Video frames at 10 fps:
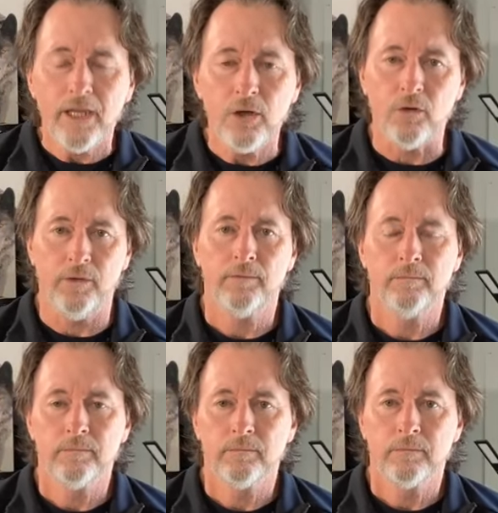Killed
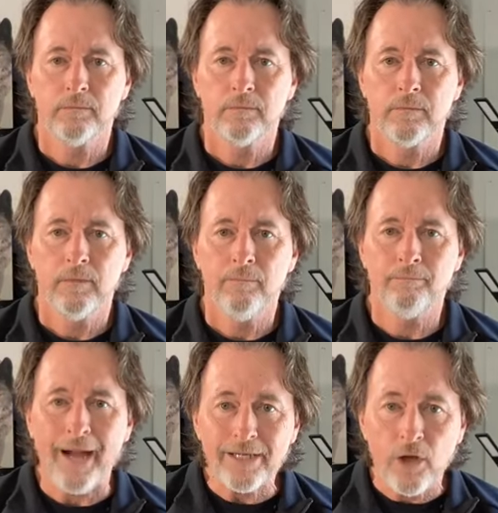
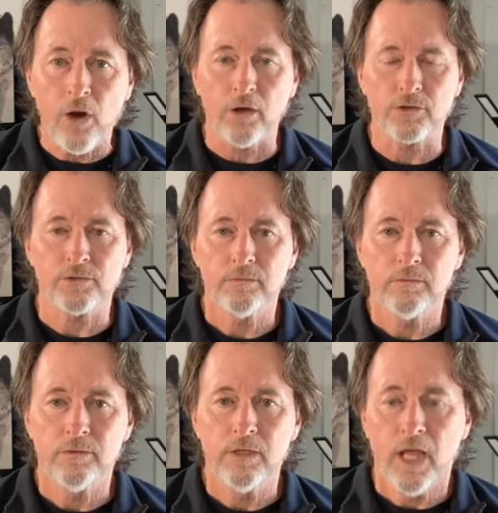by dogs.
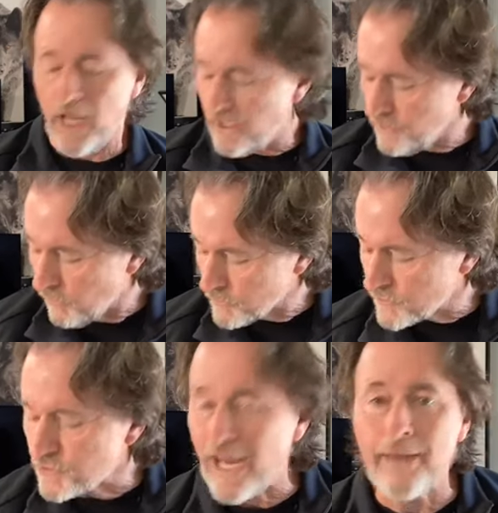And you know
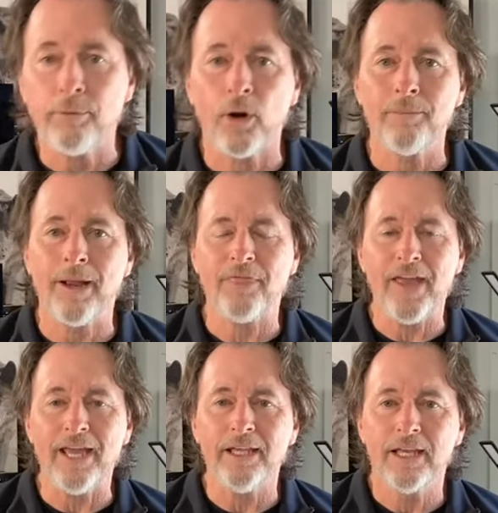what's the sad part
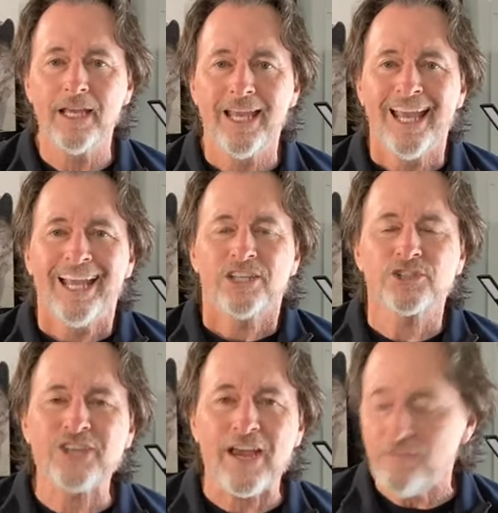about that?
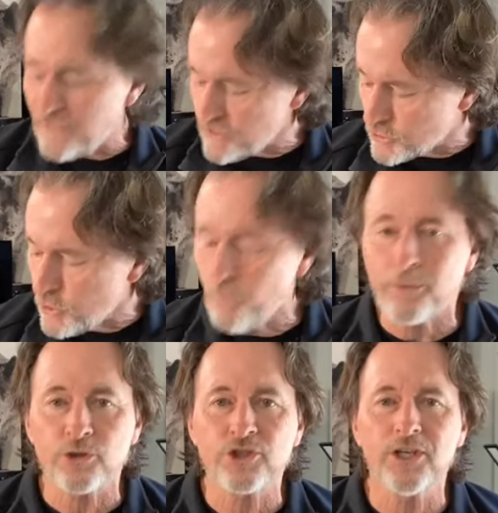
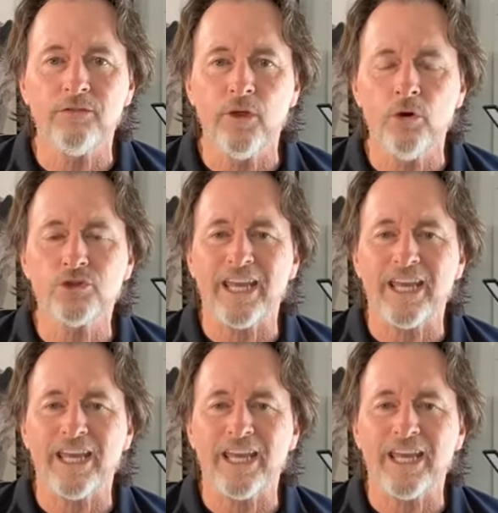72% of